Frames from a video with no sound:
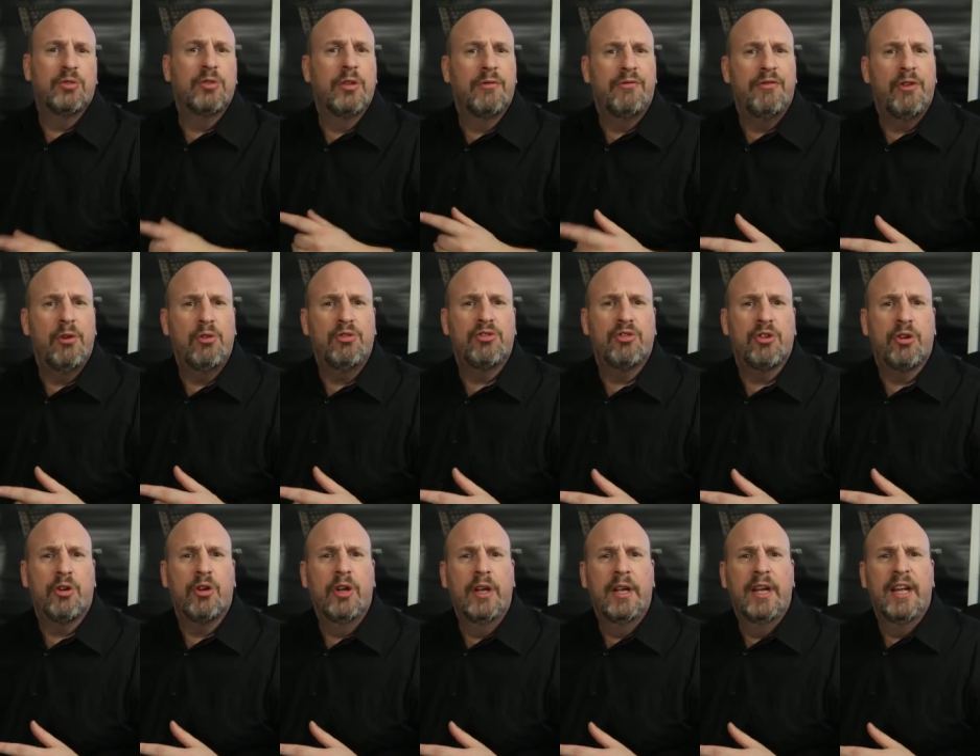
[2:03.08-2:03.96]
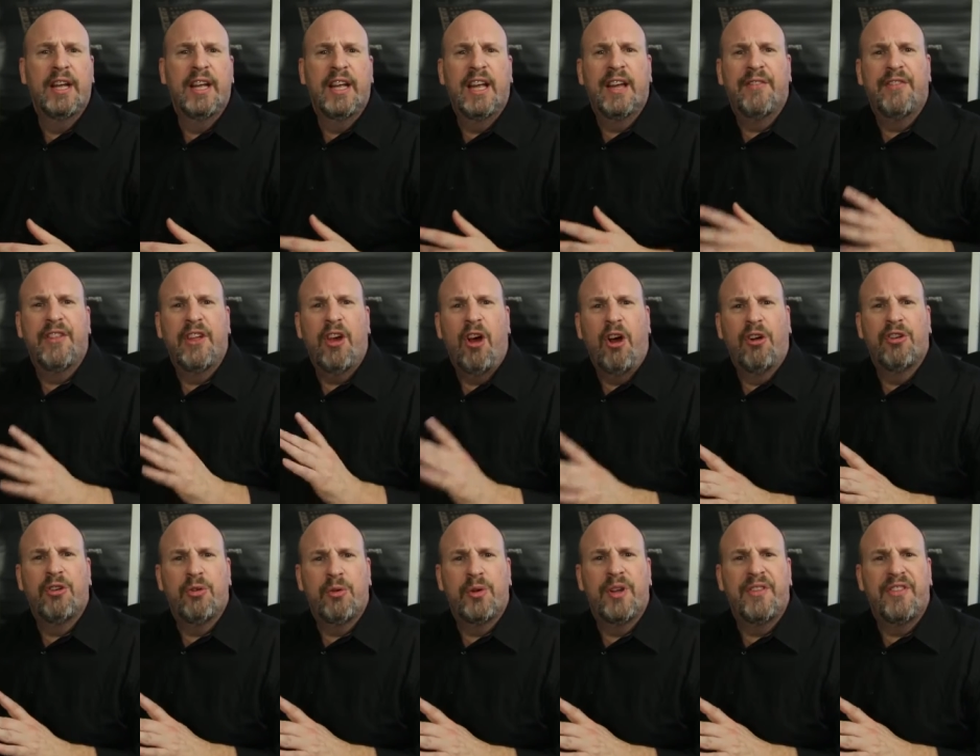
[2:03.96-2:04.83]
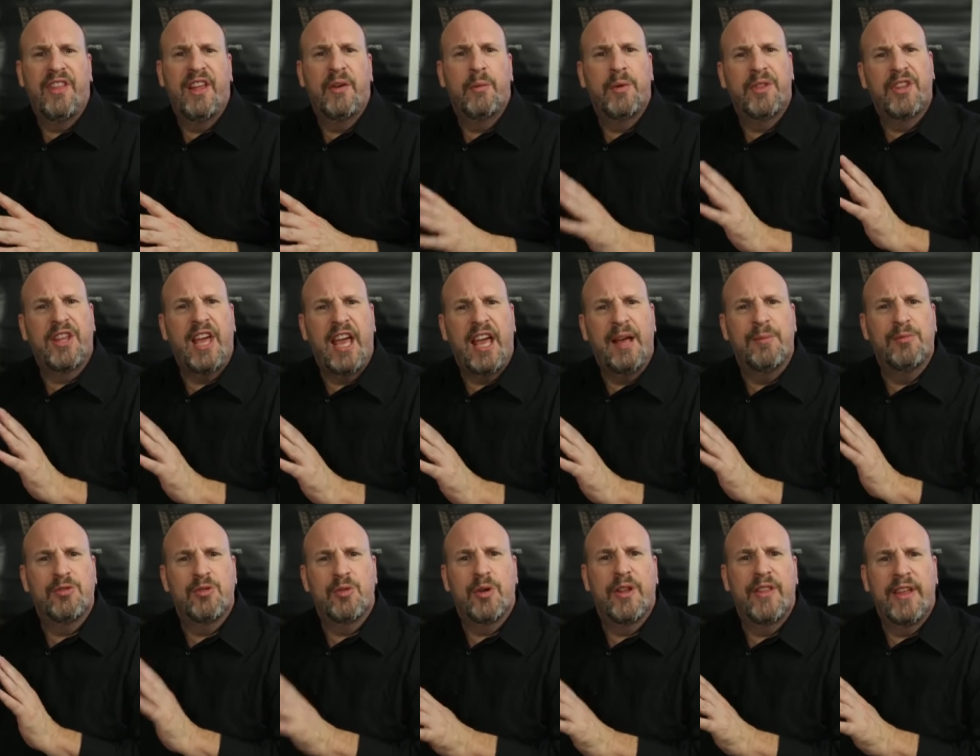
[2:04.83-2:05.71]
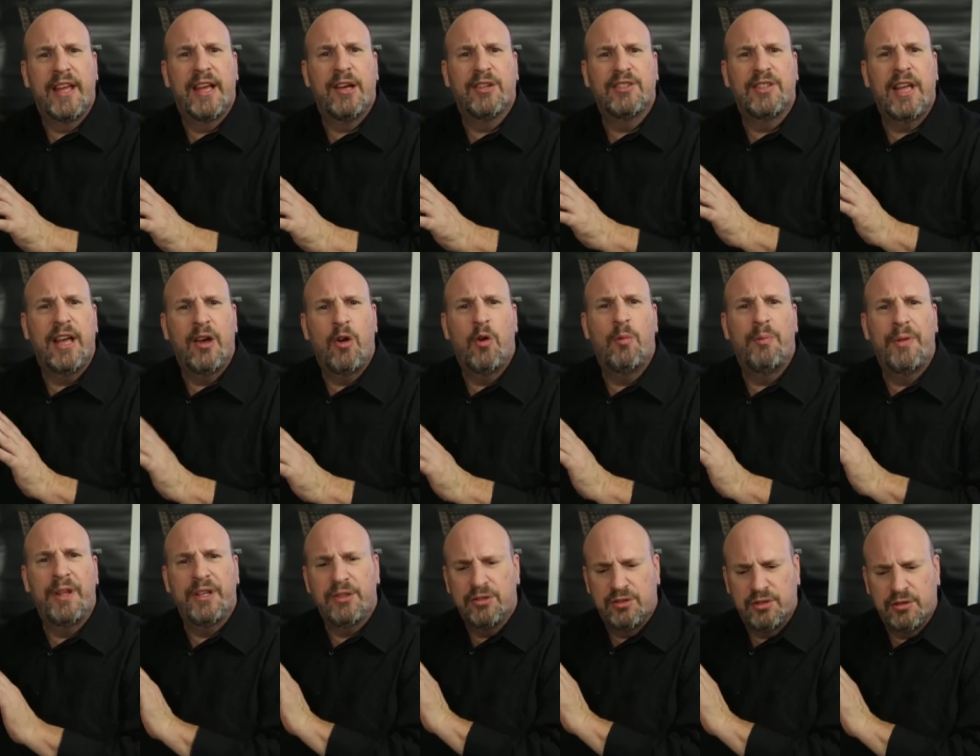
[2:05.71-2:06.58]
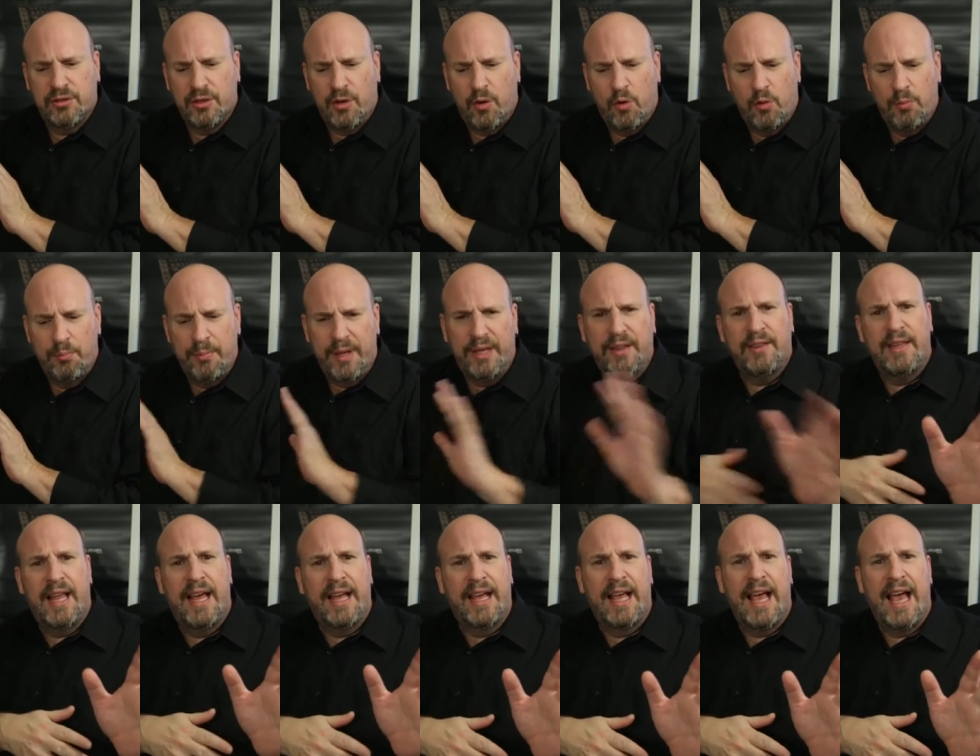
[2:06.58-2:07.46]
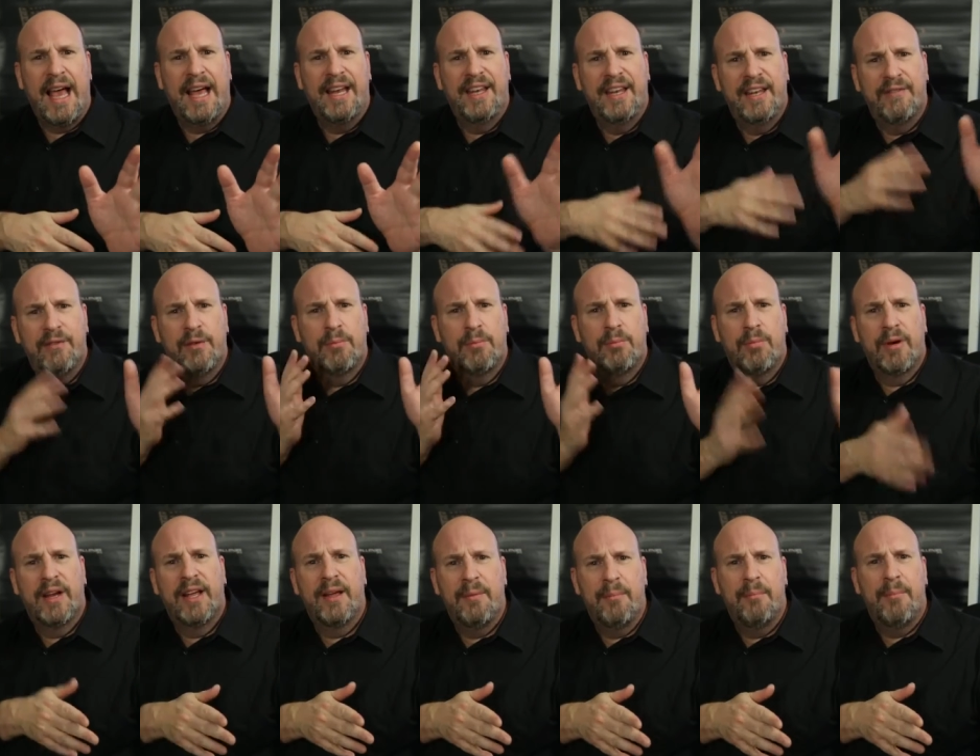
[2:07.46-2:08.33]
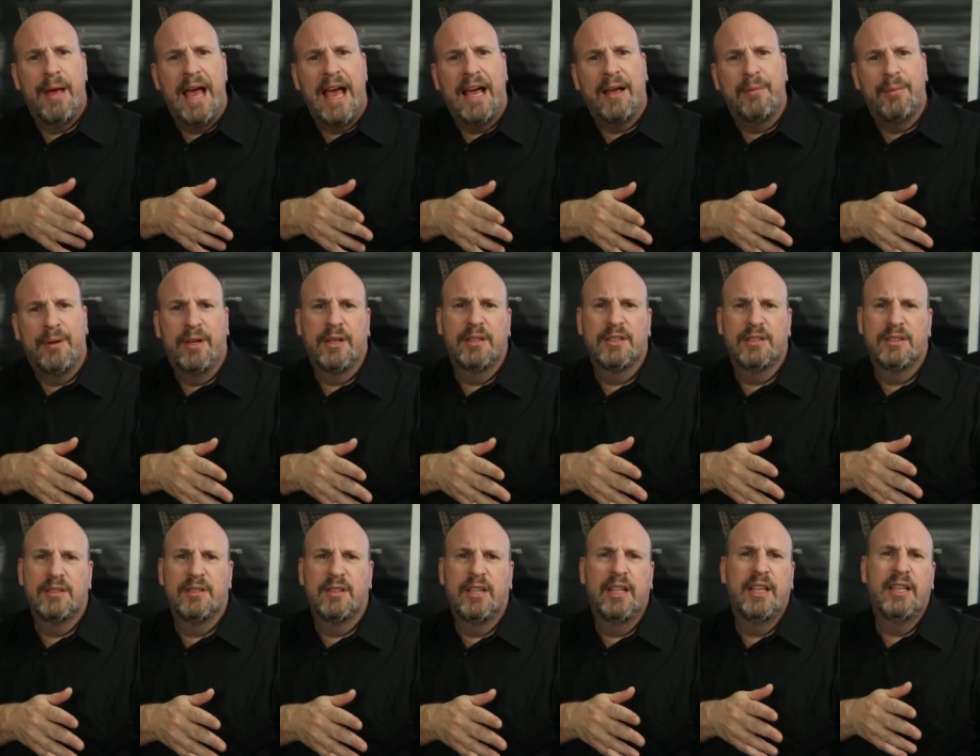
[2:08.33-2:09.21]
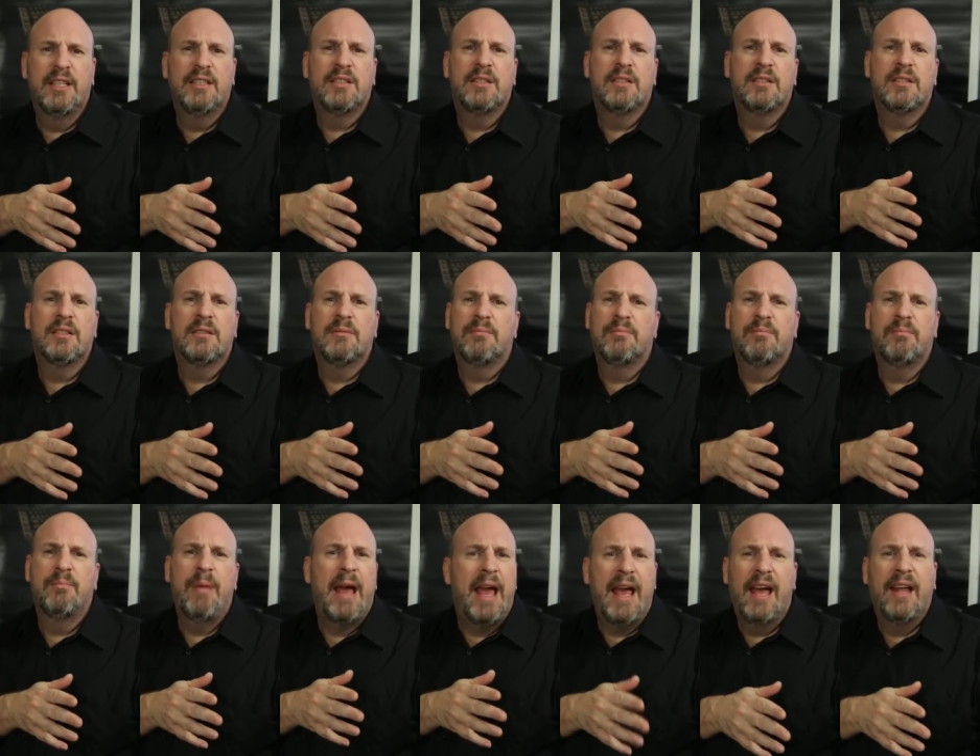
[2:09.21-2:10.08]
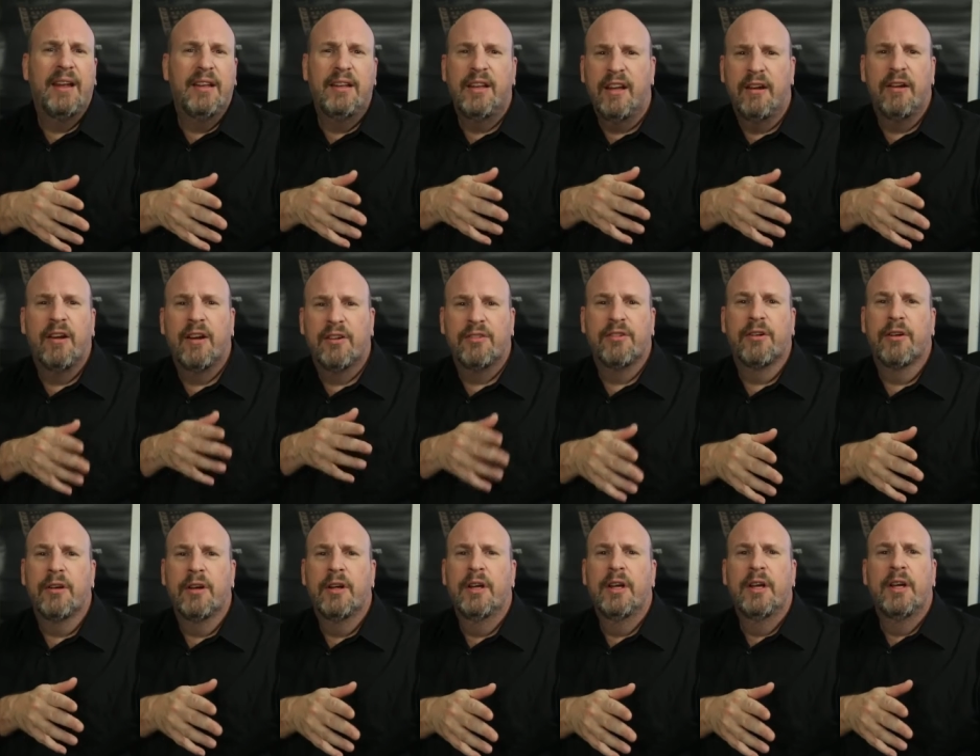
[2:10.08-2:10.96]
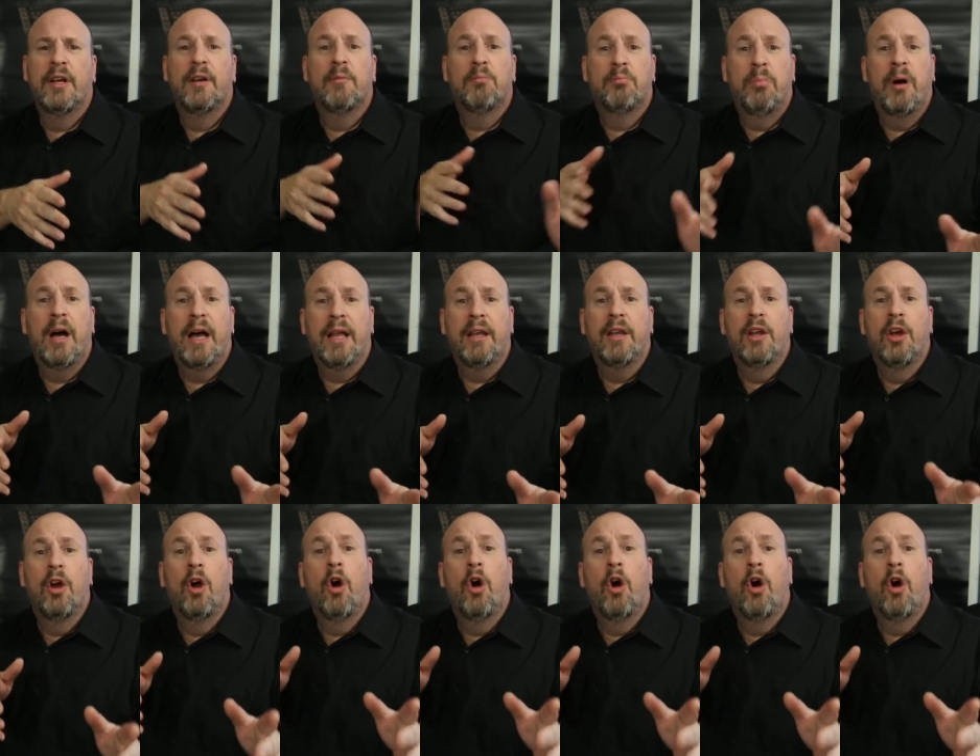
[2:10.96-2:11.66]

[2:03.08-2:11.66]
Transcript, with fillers: So in the future, if they are doing anything with games or anything else, I hope they just omit that guy and never bring him back because he's a bad character. But